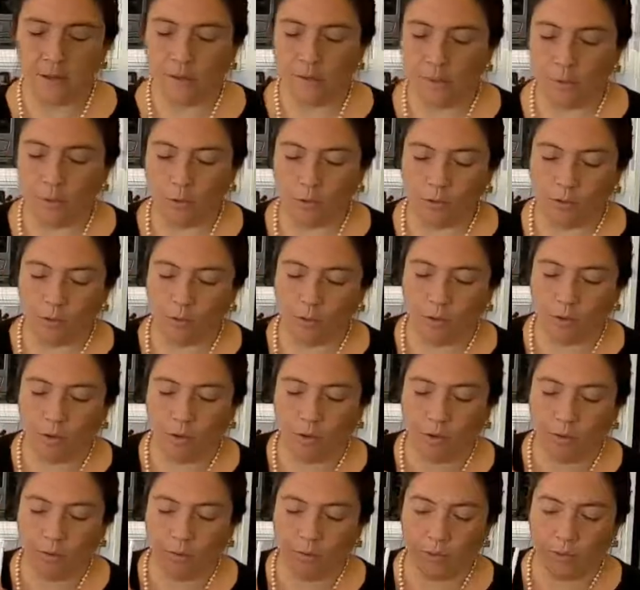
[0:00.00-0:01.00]
Look
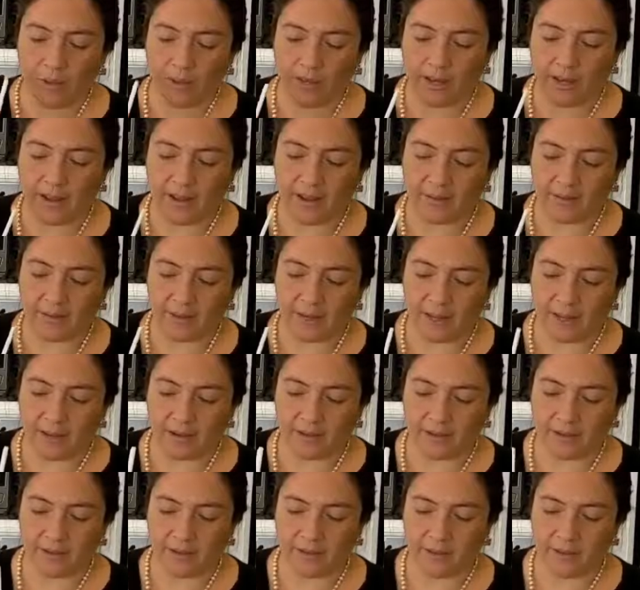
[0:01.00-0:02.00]
all of what I have
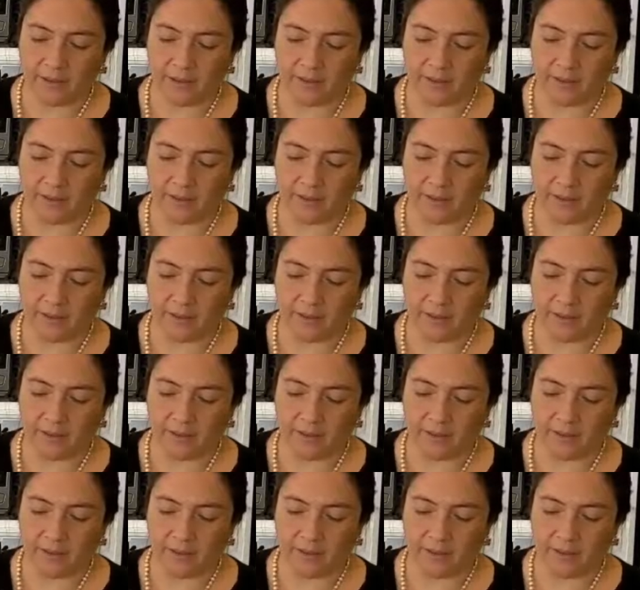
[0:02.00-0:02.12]
left.